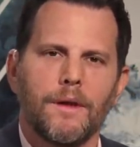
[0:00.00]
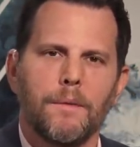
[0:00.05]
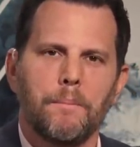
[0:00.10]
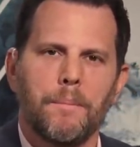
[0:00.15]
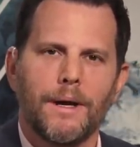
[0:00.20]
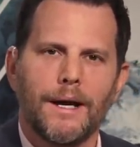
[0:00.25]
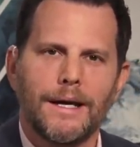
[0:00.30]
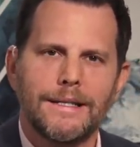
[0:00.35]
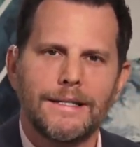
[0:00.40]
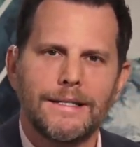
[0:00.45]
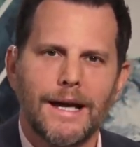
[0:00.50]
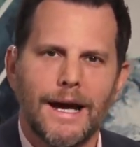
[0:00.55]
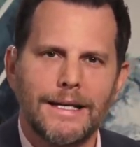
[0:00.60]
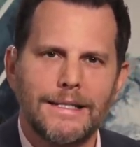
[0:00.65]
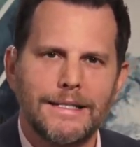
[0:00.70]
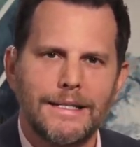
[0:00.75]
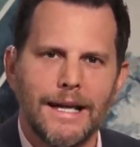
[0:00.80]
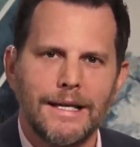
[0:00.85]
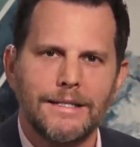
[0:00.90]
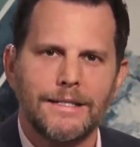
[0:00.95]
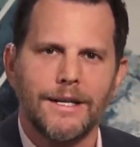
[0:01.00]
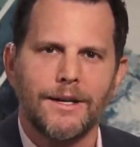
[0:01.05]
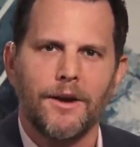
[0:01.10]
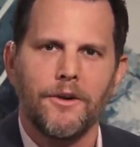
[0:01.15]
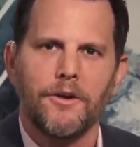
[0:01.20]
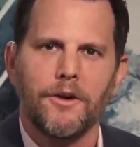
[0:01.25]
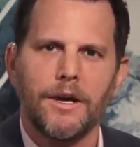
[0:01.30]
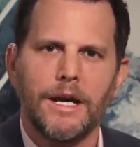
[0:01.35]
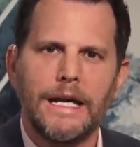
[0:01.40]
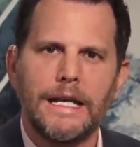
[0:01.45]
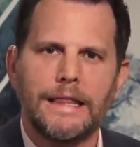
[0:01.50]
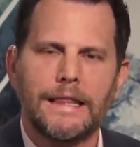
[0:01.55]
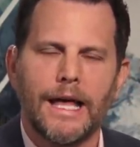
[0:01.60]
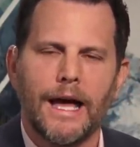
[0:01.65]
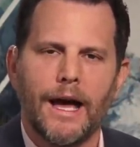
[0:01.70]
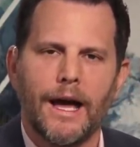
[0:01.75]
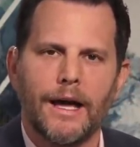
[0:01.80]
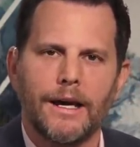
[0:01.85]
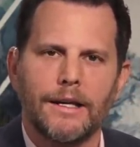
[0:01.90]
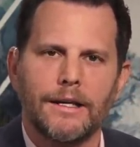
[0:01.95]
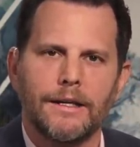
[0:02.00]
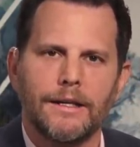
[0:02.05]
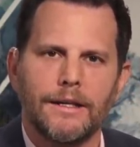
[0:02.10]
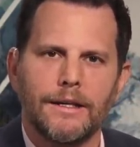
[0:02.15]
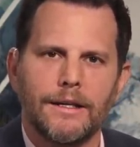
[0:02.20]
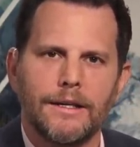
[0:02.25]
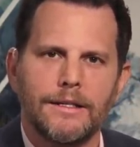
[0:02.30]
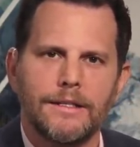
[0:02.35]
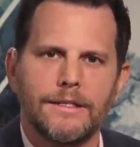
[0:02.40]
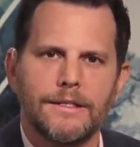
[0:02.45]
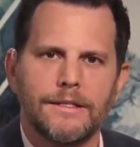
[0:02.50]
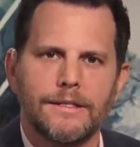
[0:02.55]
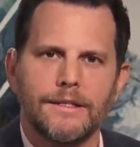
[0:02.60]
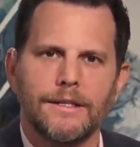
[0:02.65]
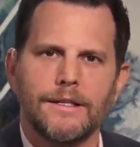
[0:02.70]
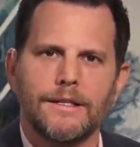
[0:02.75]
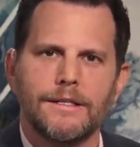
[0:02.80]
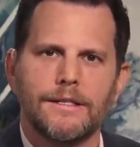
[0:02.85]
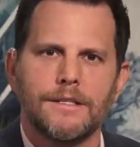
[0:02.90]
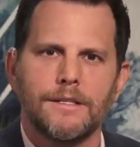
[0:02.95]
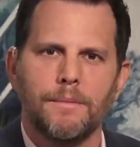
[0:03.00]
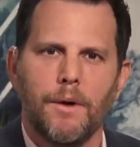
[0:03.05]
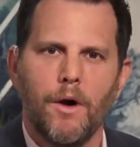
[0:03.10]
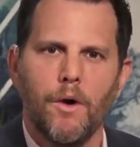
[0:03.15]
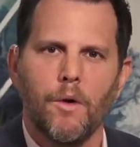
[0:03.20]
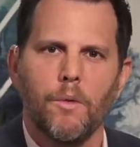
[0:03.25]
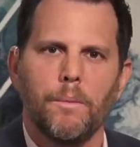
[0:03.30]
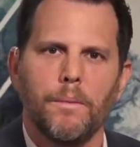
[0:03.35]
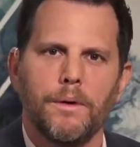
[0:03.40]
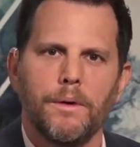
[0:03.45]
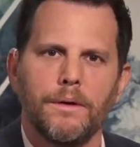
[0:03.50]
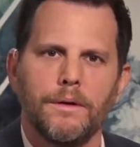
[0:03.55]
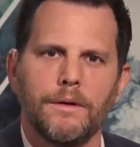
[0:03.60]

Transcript: But I sense that underneath that is some hope